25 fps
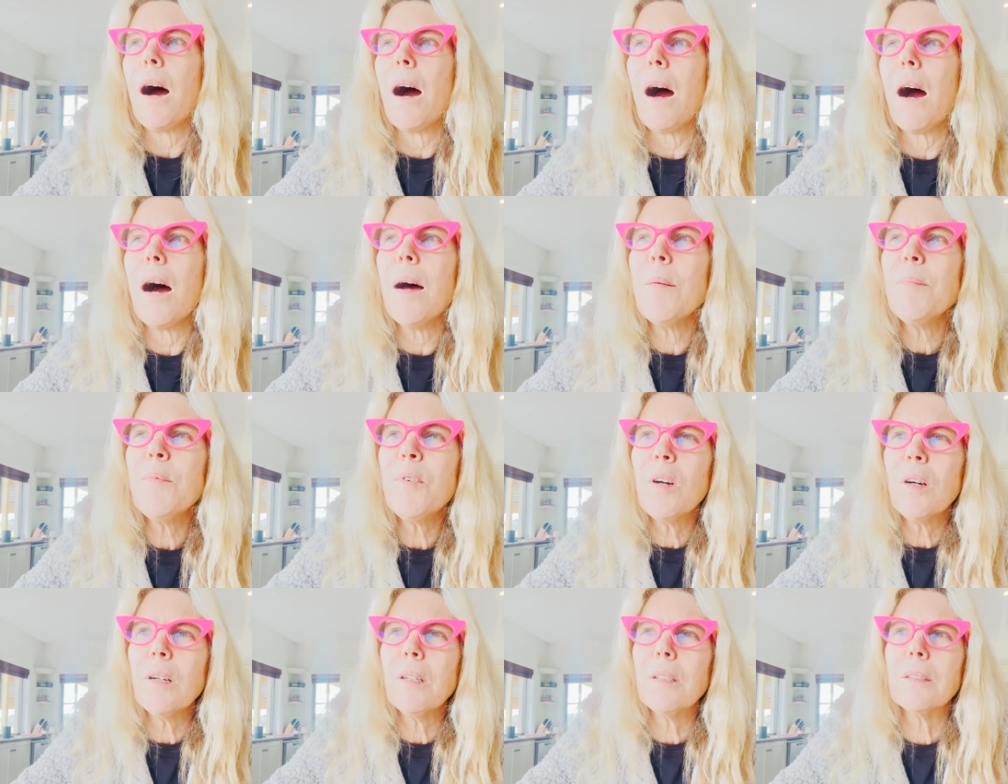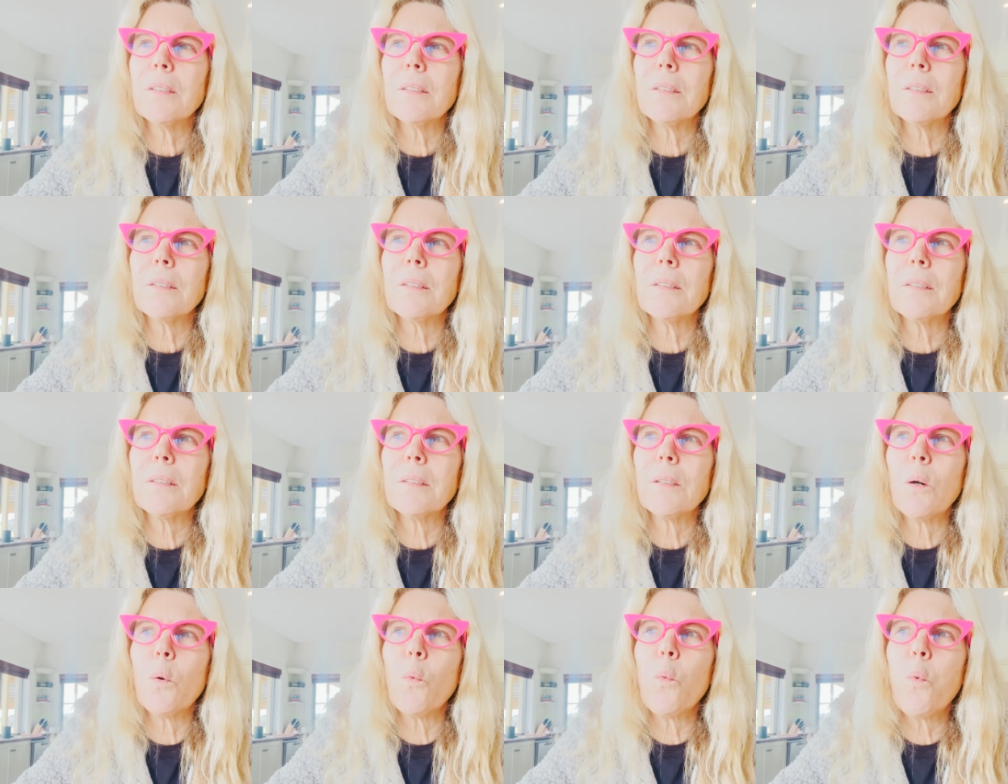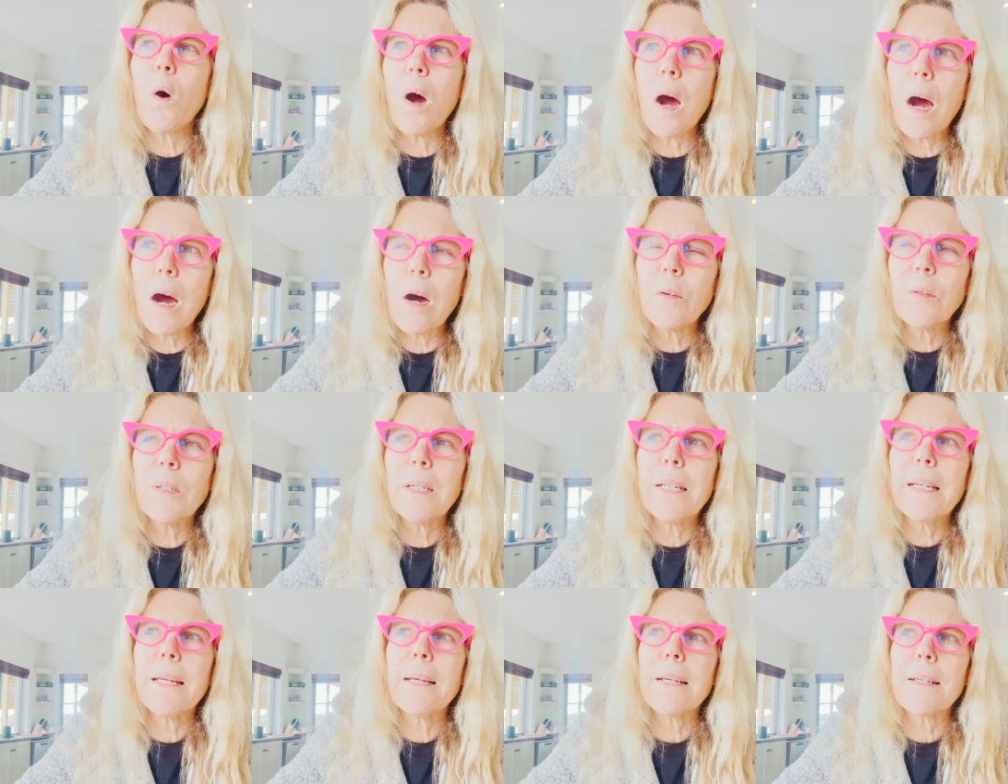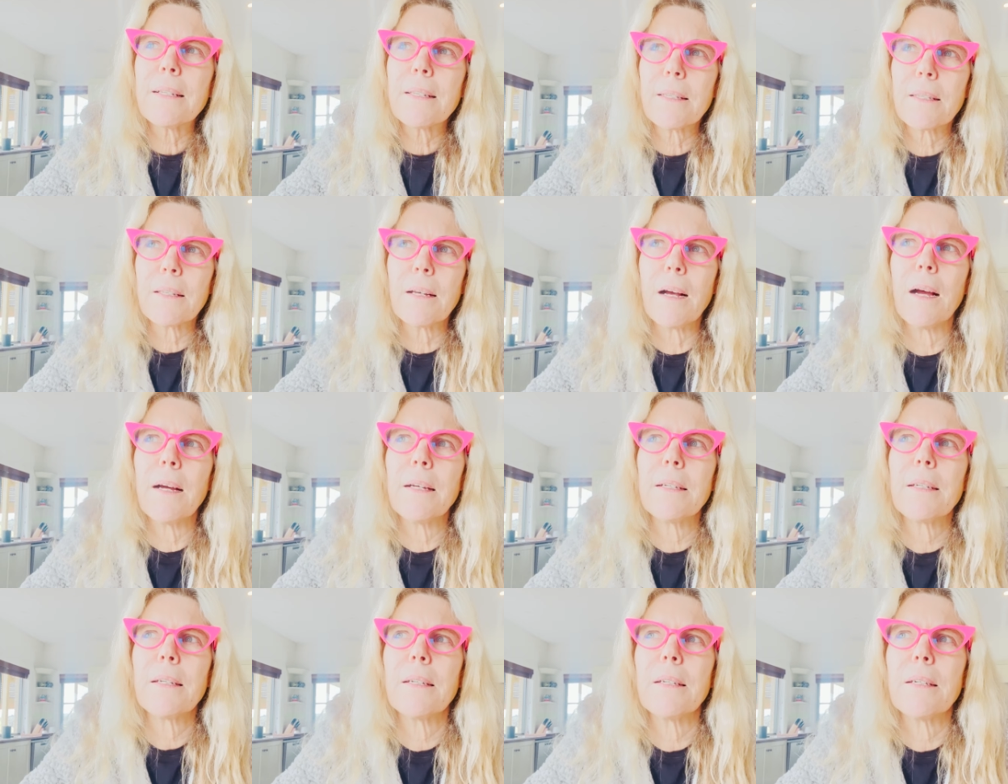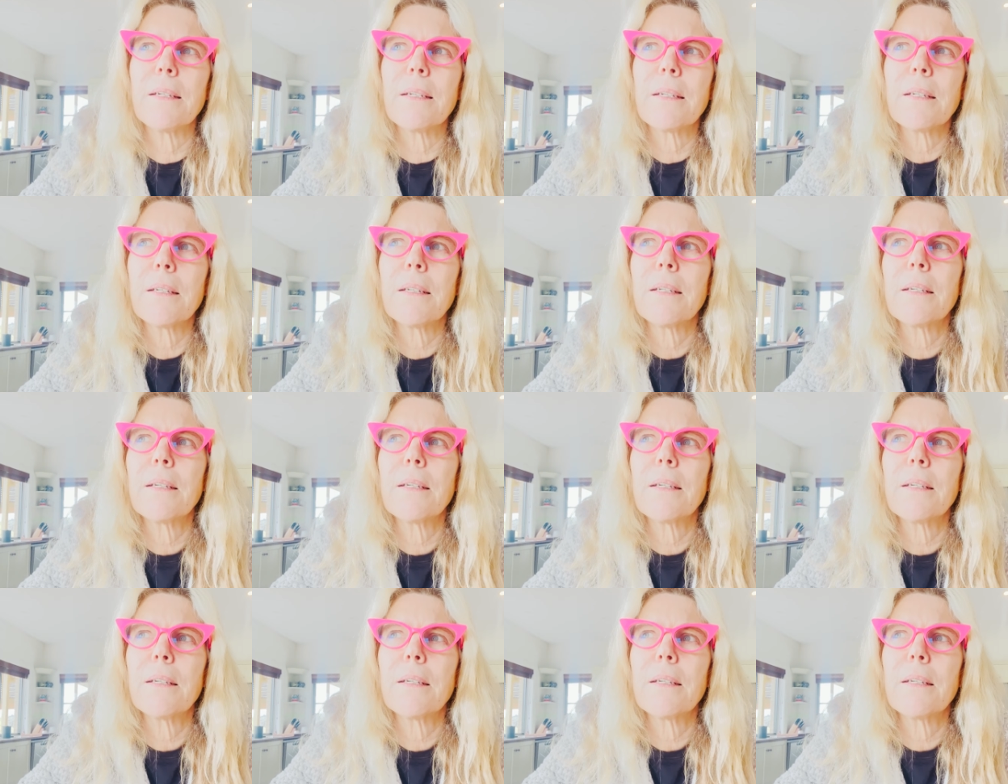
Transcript: I'm not wildly excited